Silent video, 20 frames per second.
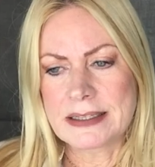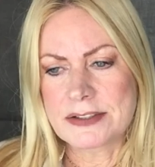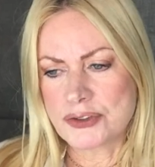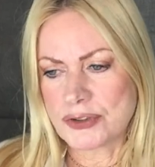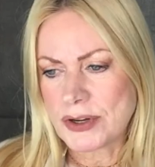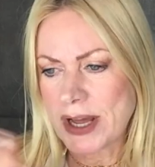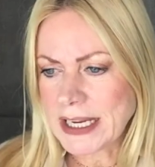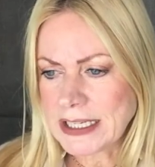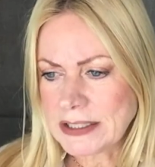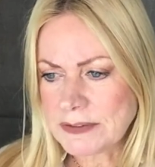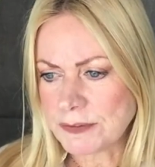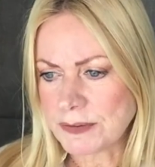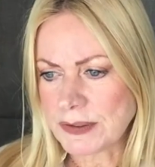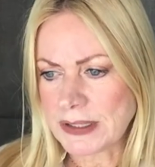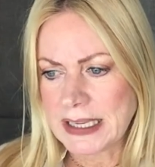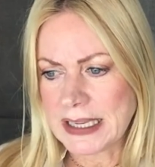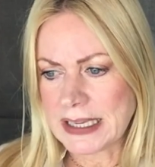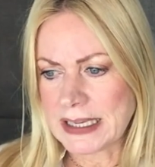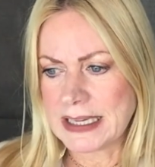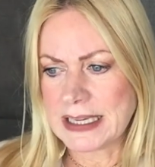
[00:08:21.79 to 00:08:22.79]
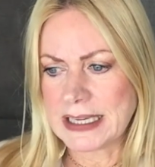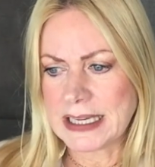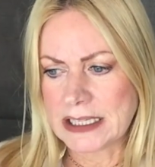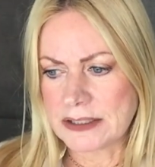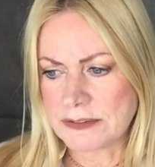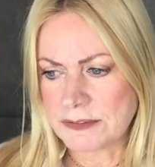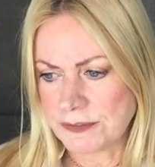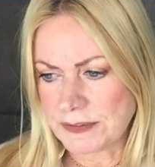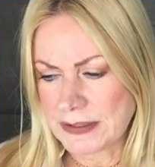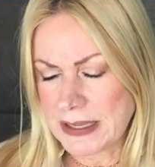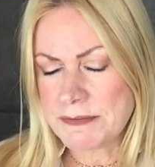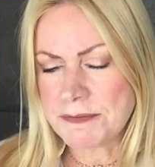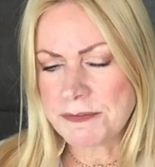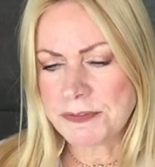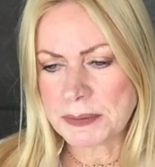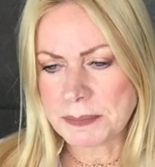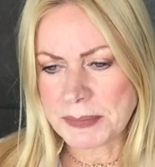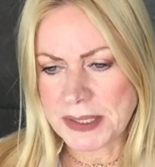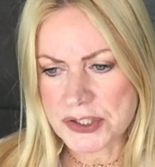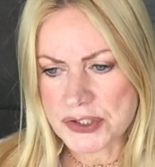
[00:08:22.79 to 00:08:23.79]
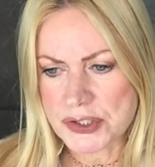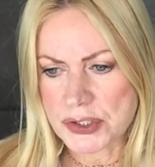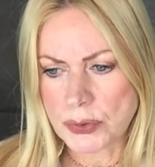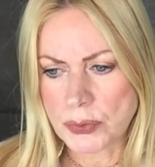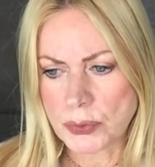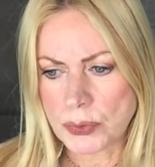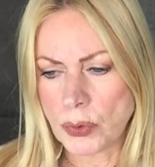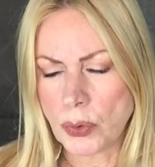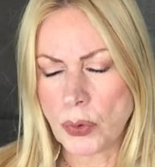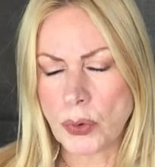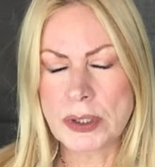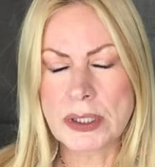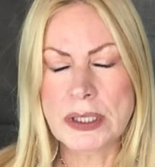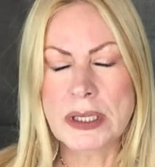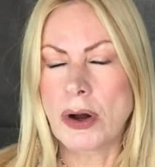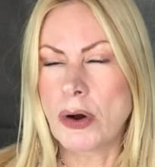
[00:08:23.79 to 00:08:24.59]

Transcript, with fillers: dry and flaky and inflammation going on,